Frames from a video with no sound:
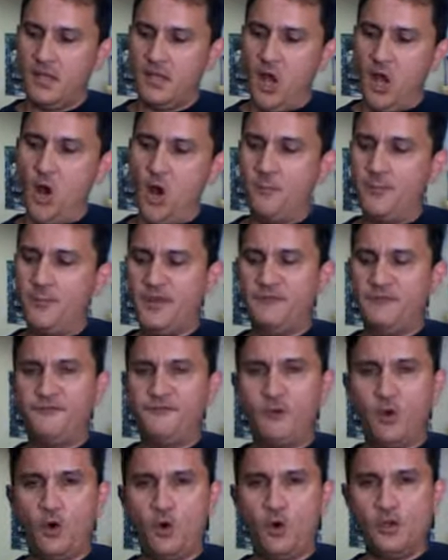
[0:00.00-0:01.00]
open
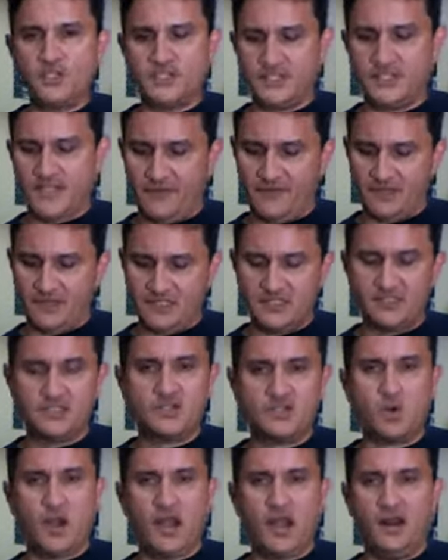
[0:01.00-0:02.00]
4, 7,
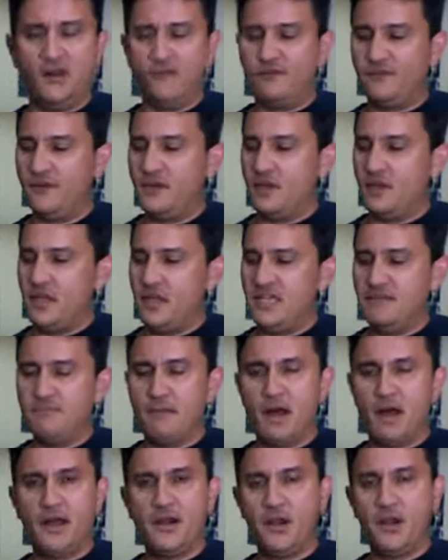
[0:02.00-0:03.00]
12, E
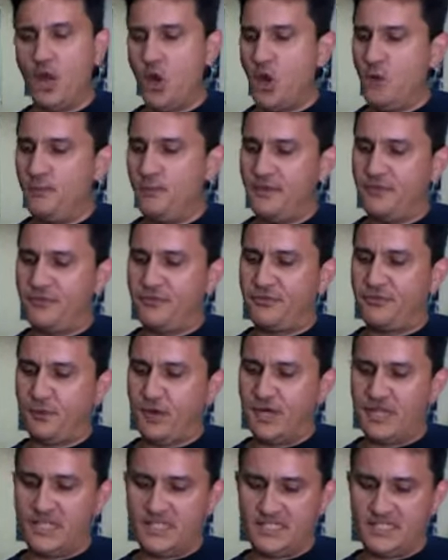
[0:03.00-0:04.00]
minor, open
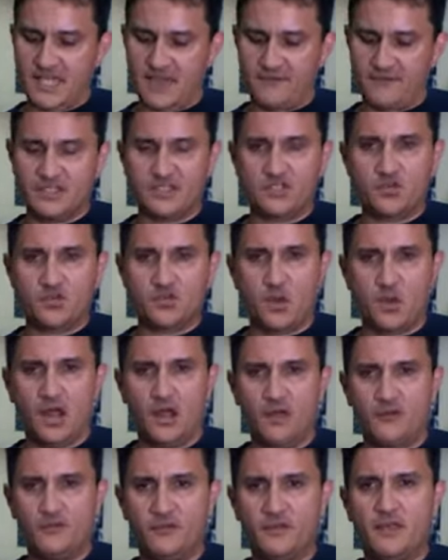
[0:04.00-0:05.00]
3, 7,
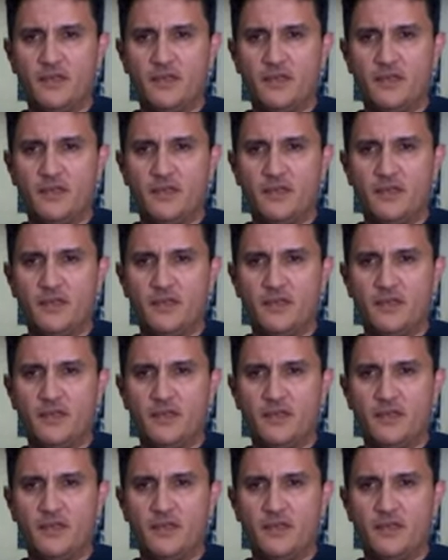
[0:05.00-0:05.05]
12.